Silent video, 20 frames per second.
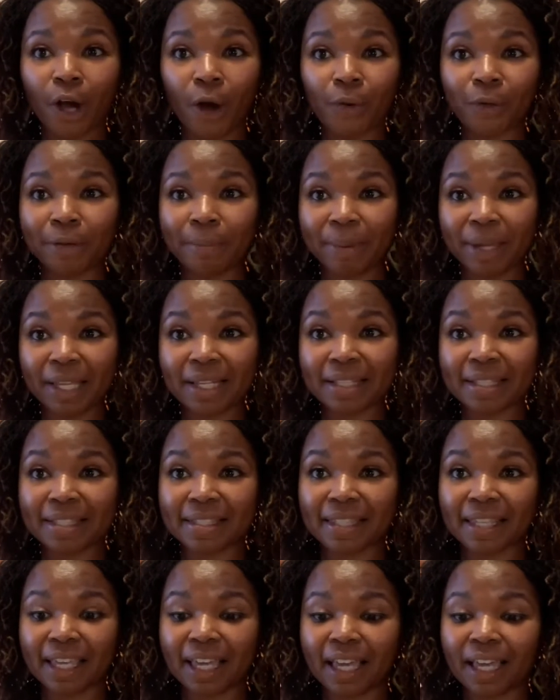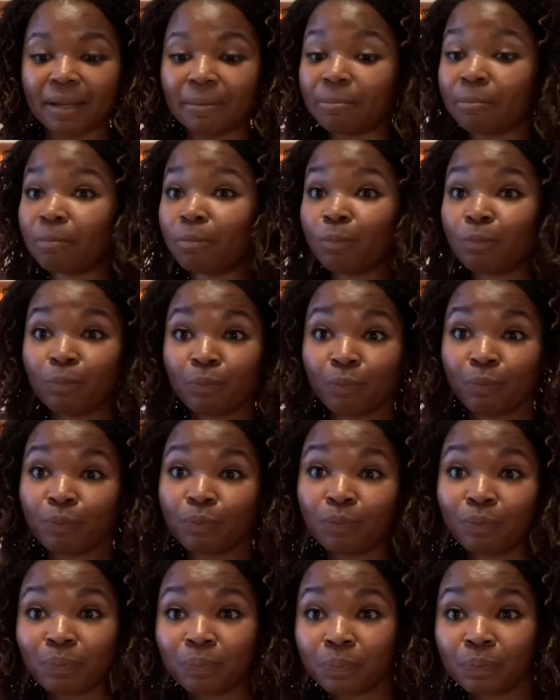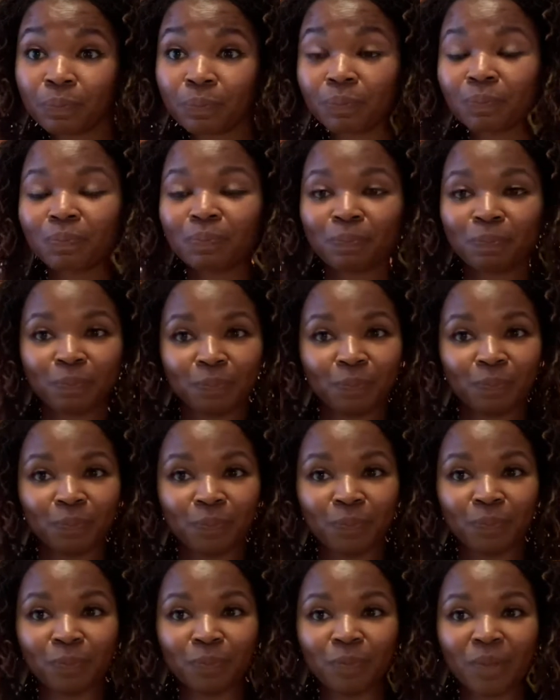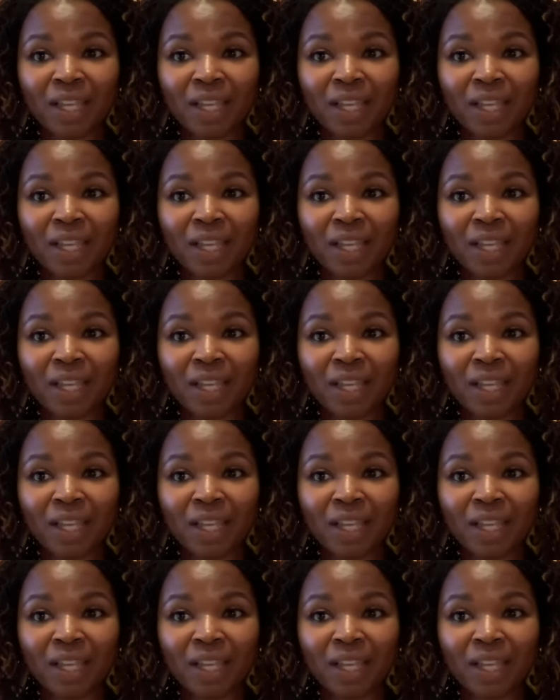codependency. Mm-hmm.